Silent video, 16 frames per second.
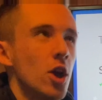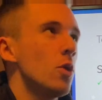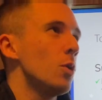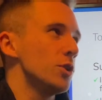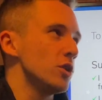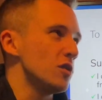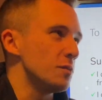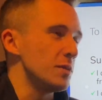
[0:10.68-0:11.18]
what
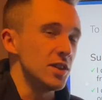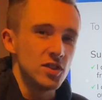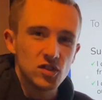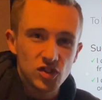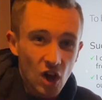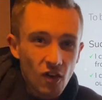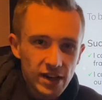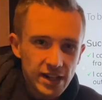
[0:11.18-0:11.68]
you've been
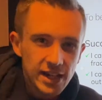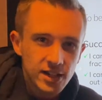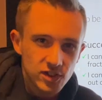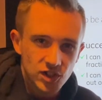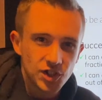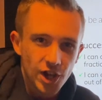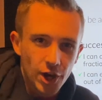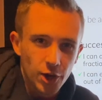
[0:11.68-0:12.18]
dying to
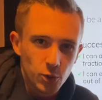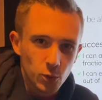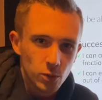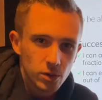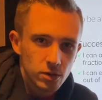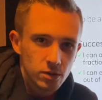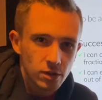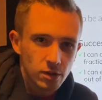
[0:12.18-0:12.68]
know
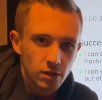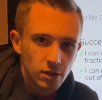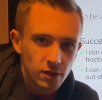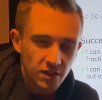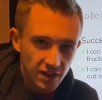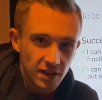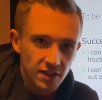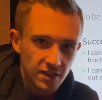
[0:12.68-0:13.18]
since